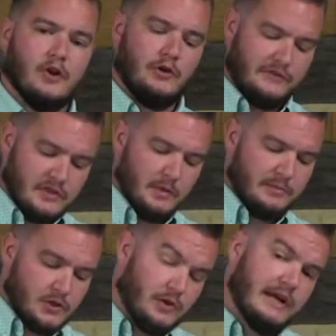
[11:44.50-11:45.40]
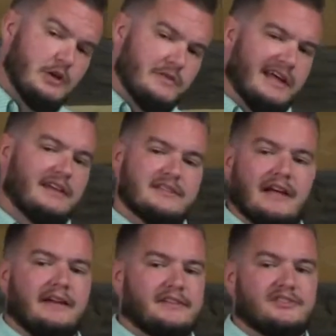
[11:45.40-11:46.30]
or you have someone betray you, that does
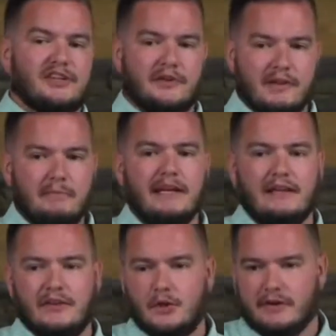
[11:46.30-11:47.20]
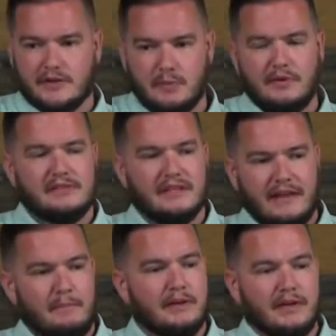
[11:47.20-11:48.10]
not necessarily mean that you're experiencing
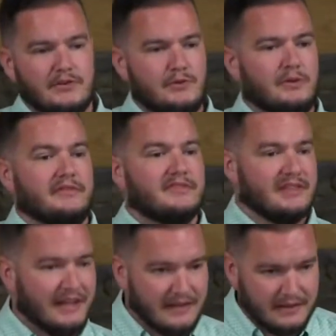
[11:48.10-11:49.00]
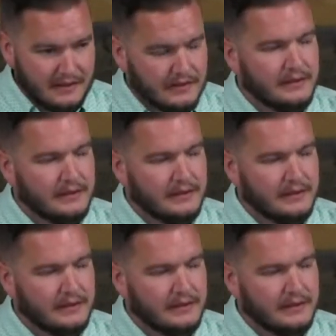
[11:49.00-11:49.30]
that because you have sinned.